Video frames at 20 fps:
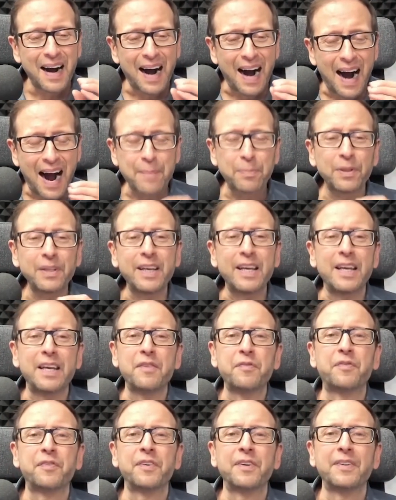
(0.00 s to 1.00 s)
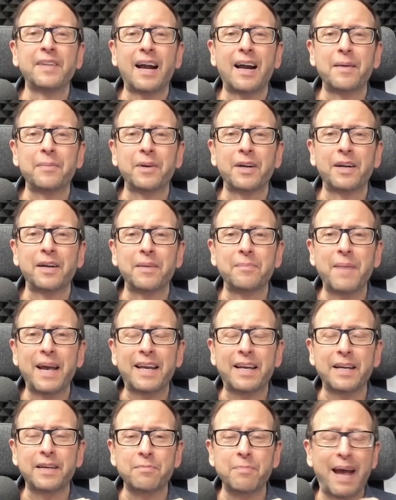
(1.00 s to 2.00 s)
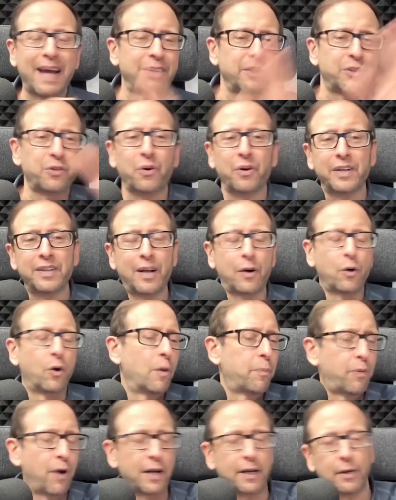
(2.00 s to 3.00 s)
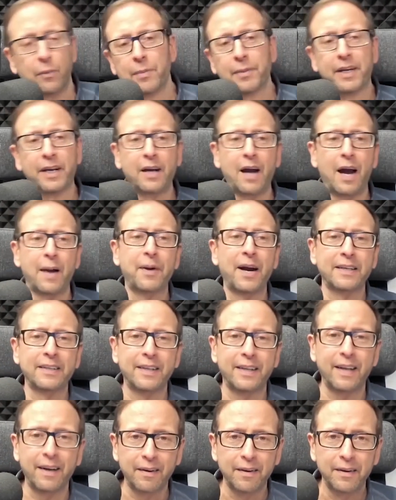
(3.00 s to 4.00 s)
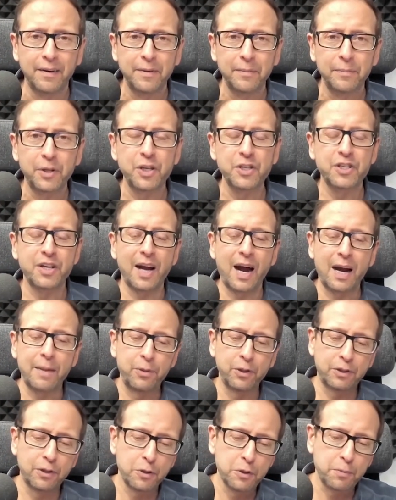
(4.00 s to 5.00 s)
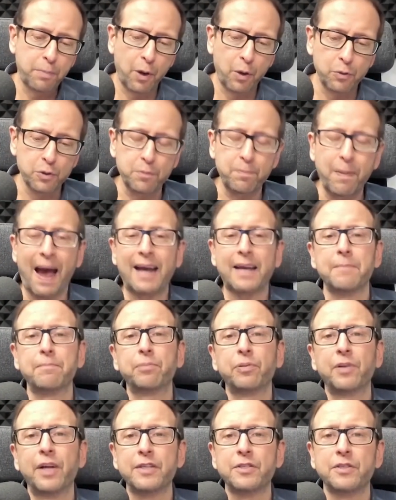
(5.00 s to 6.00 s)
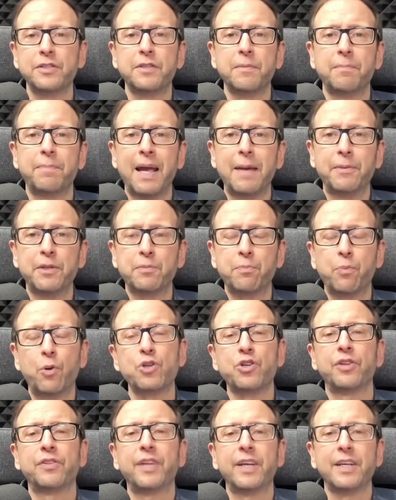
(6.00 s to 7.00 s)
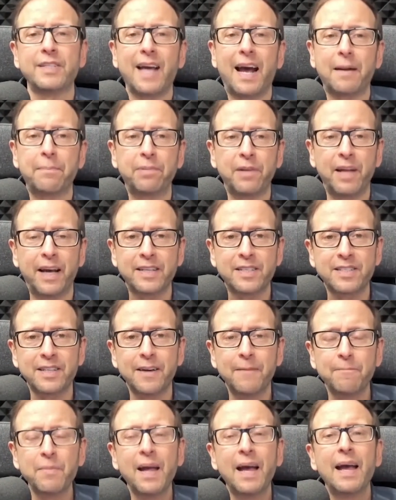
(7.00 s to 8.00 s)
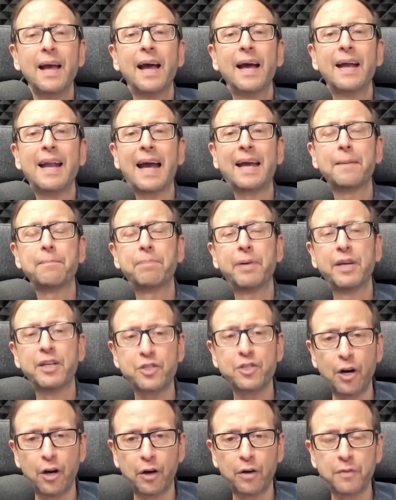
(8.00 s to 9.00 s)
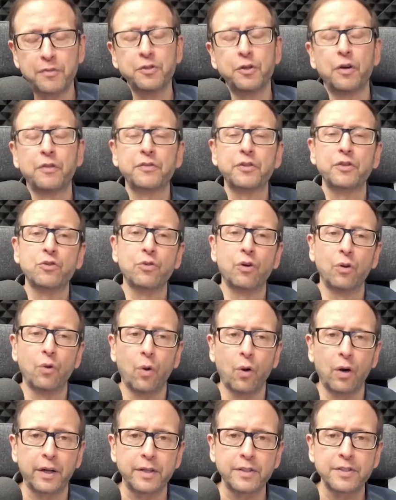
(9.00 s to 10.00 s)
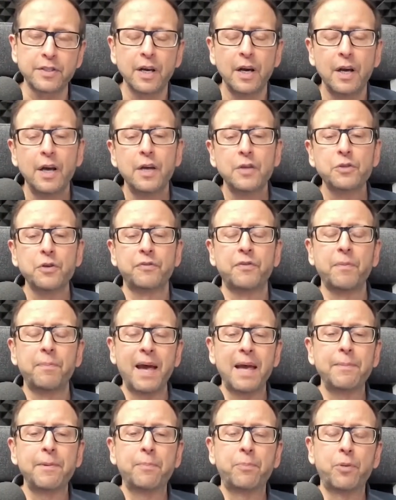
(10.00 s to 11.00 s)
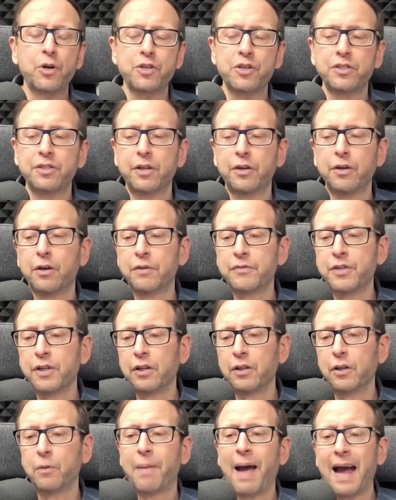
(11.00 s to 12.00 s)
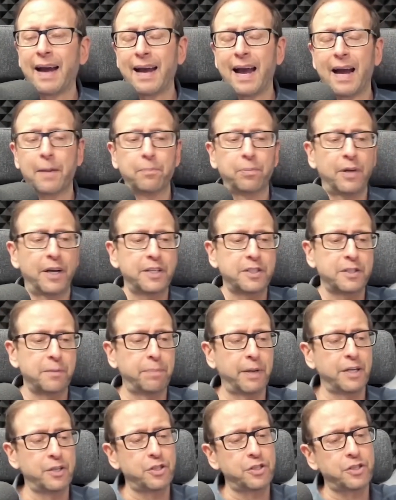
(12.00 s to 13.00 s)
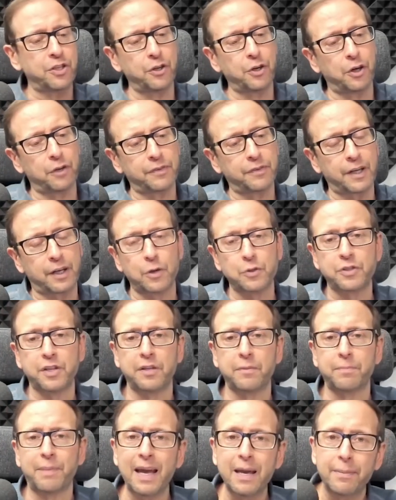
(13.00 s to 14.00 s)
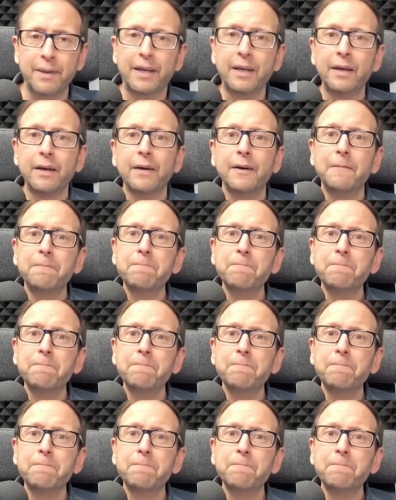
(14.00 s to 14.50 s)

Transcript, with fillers: I believe that I'm going to make it mandatory that all pregnant women get chiropractic care, because you got to put those bones back in place, because the baby's pushing things out of place, and that can pinch nerves. Nerves control organs. So if the baby pushes the nerves in the low back out of place and pinches the nerve that goes to the baby,